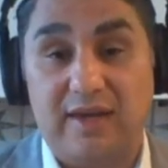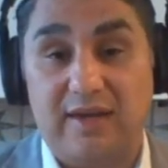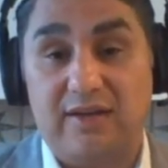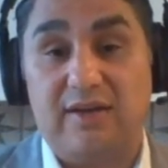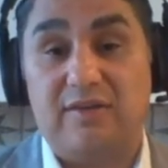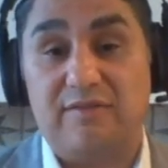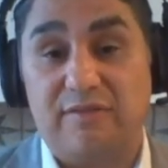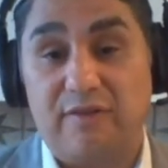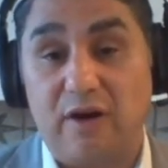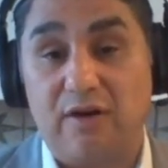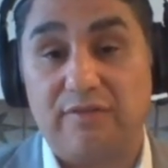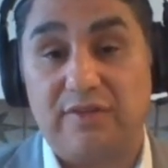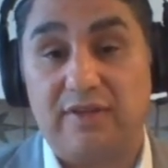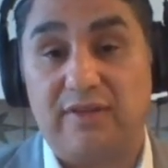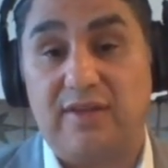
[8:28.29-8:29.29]
getting
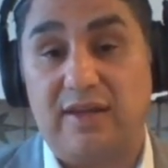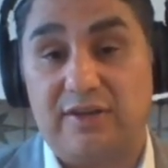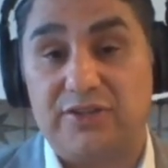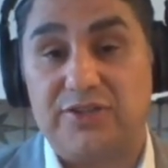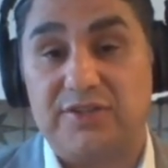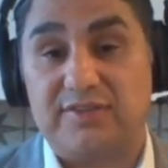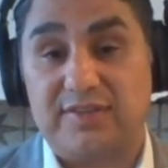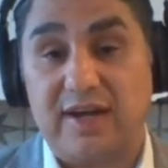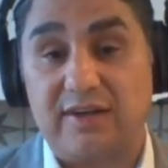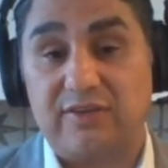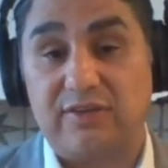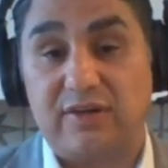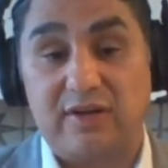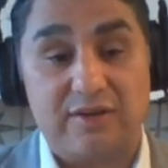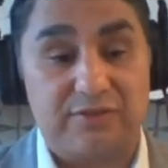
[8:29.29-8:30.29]
involved in the energy
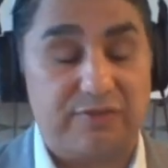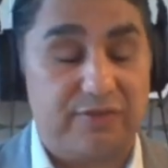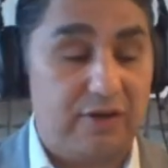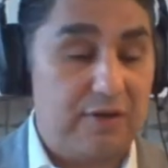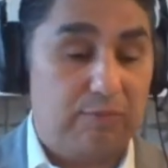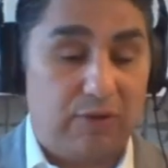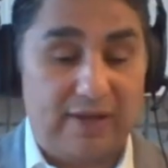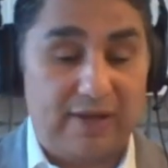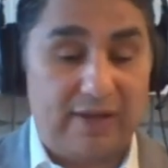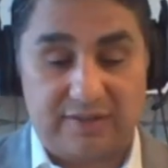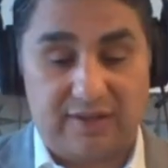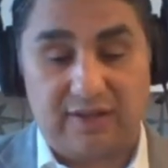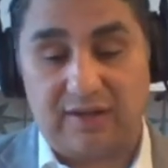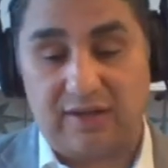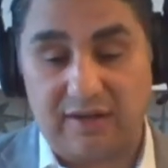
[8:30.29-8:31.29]
sector, and I was very
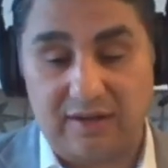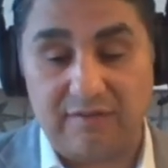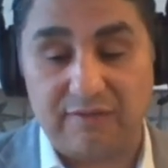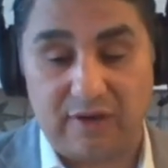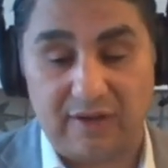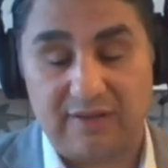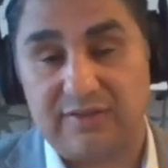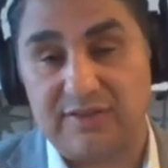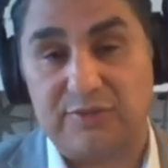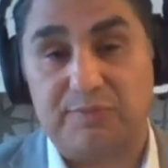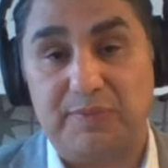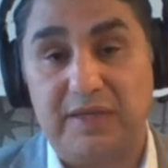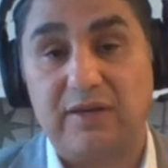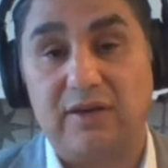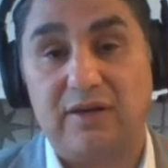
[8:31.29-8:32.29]
blessed to get an invite to
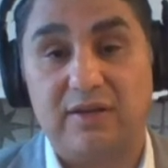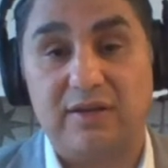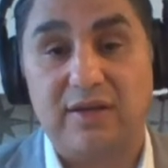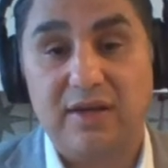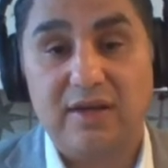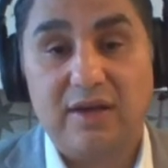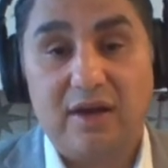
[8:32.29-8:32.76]
speak on